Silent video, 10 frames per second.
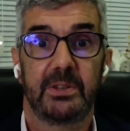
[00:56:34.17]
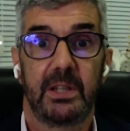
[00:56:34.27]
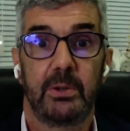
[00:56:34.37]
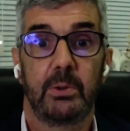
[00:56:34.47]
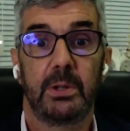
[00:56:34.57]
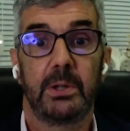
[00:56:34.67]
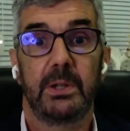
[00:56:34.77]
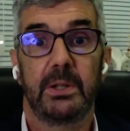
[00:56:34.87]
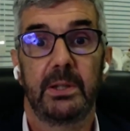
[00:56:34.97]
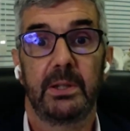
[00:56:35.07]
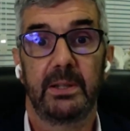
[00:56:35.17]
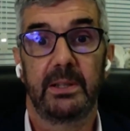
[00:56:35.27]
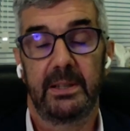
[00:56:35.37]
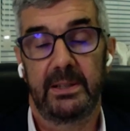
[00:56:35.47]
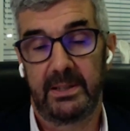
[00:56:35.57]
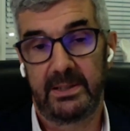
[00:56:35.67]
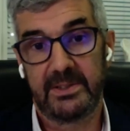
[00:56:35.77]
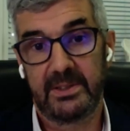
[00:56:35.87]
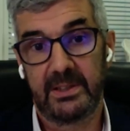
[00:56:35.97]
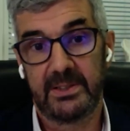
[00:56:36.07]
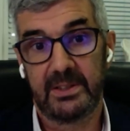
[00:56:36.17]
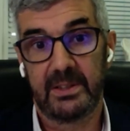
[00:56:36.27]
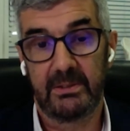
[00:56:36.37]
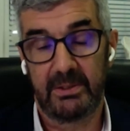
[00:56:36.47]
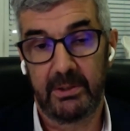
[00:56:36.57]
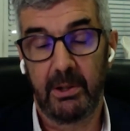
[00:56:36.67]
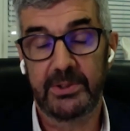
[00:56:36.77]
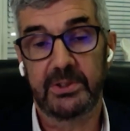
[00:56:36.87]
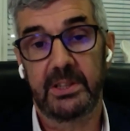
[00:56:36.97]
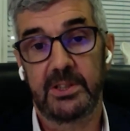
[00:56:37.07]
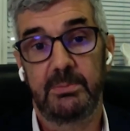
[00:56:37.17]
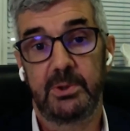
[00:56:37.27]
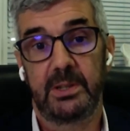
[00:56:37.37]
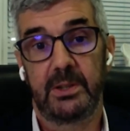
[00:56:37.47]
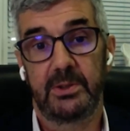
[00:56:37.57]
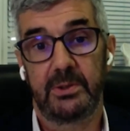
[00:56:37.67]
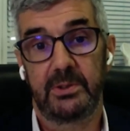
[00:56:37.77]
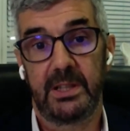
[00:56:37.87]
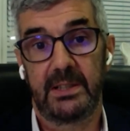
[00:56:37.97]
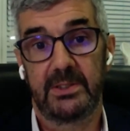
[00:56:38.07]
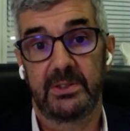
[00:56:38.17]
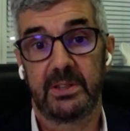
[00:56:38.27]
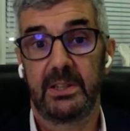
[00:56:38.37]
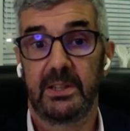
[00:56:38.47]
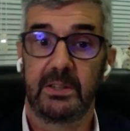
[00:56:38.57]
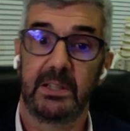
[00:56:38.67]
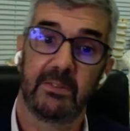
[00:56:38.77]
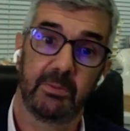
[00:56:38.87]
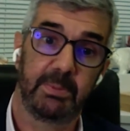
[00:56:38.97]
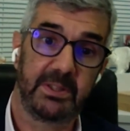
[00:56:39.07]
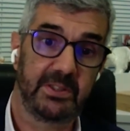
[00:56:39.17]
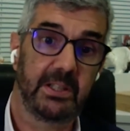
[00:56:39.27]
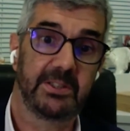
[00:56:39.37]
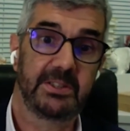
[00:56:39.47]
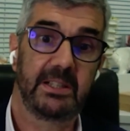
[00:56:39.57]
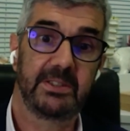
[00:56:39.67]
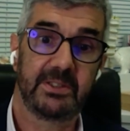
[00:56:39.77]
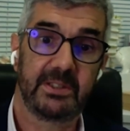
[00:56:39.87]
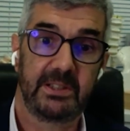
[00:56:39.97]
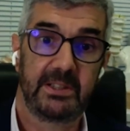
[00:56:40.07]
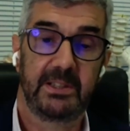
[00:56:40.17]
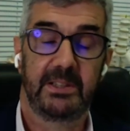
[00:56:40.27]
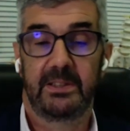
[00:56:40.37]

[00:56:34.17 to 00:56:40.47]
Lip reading: So there are distinctions between those two tests. You have a PCR test,